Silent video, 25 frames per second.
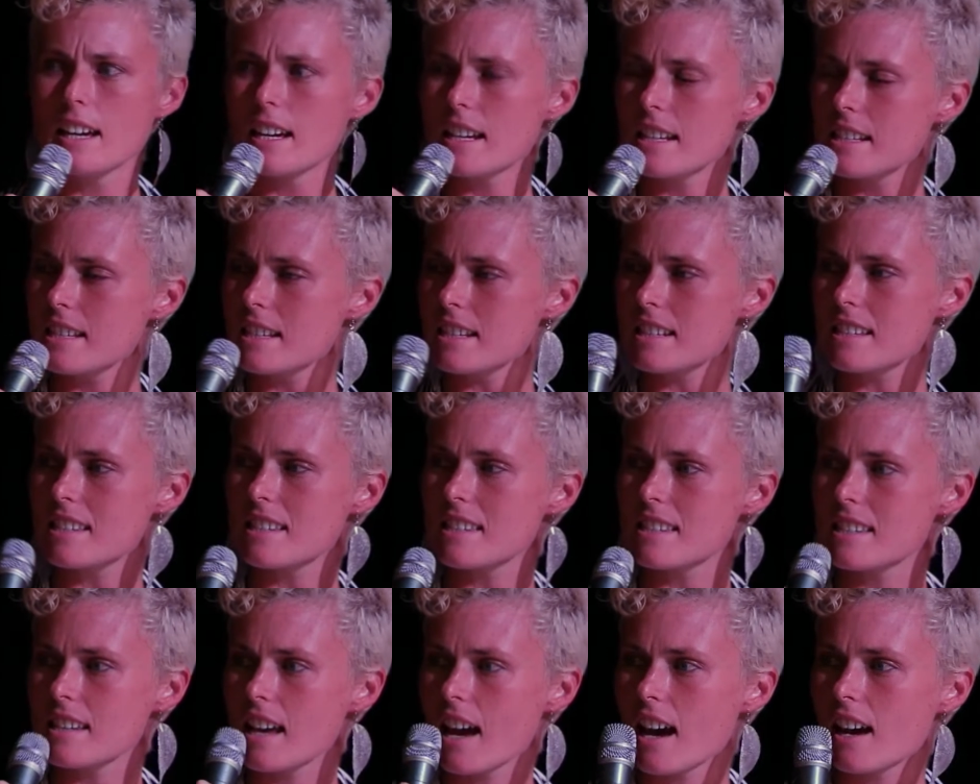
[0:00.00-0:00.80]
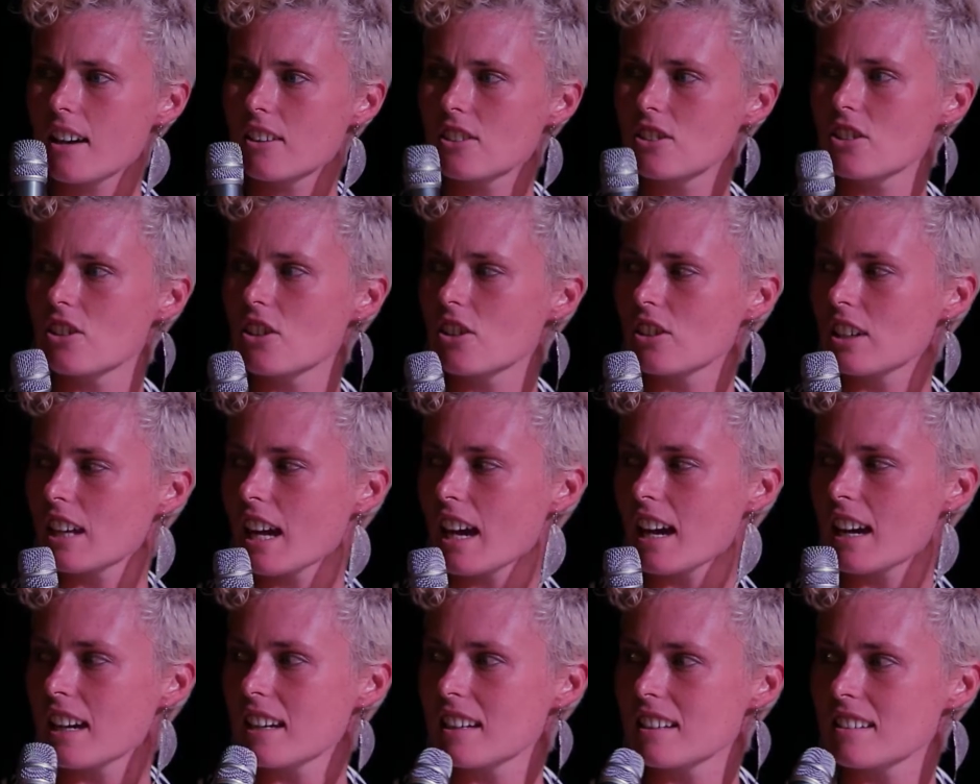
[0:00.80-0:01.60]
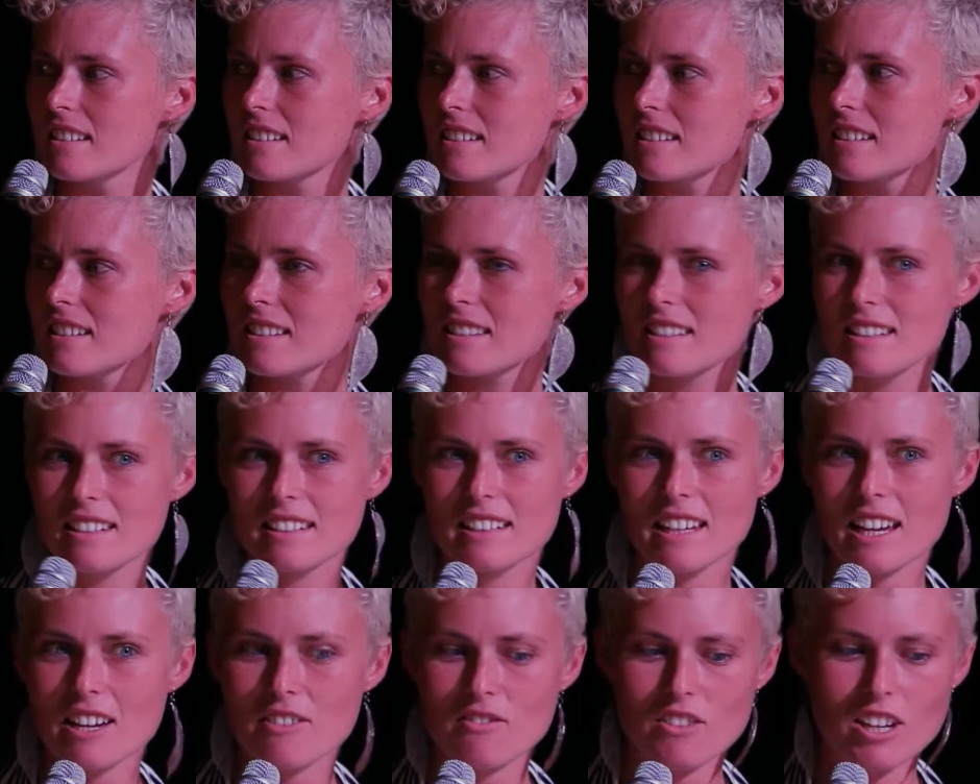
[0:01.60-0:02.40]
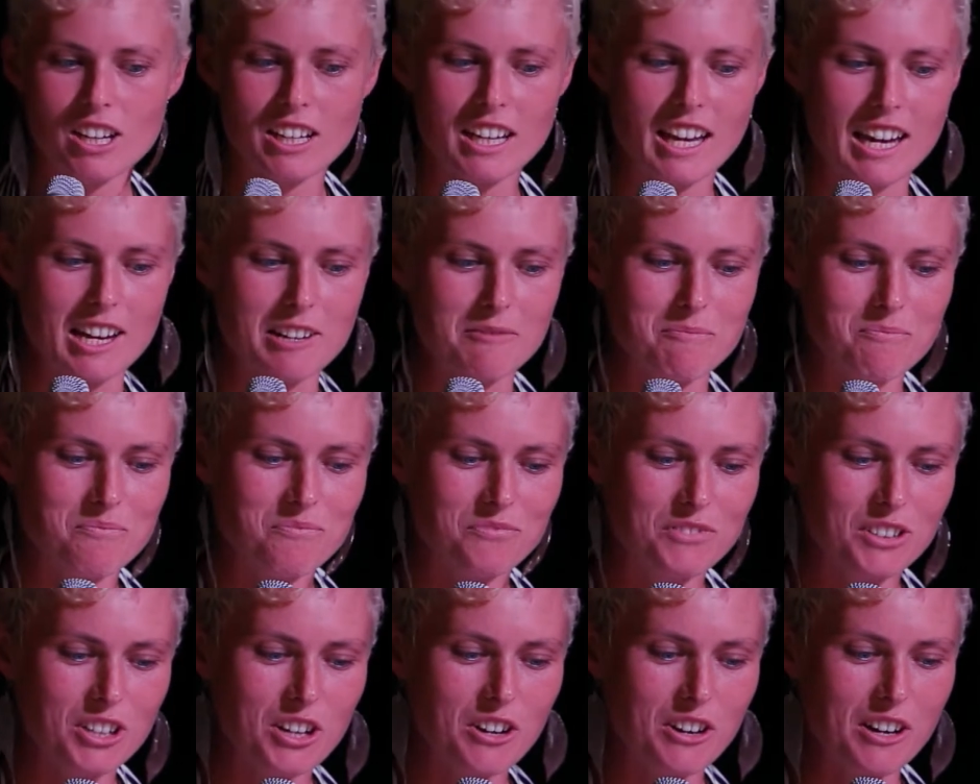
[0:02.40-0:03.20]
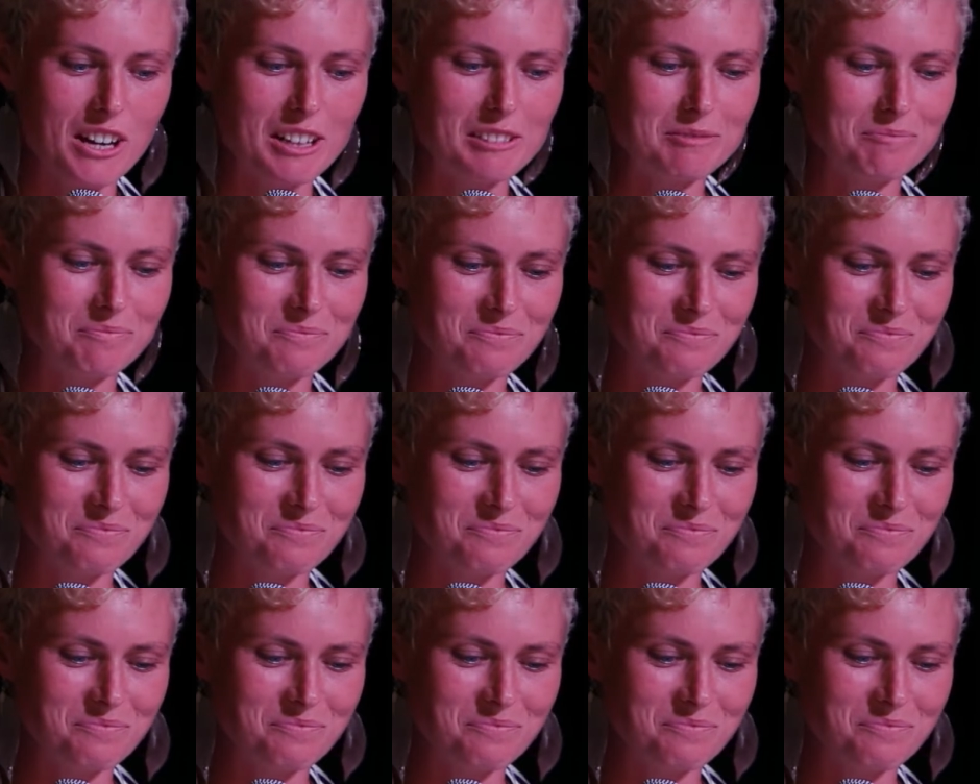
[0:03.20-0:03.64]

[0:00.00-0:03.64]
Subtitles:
Is this sound okay? Is this, yeah, okay, all right.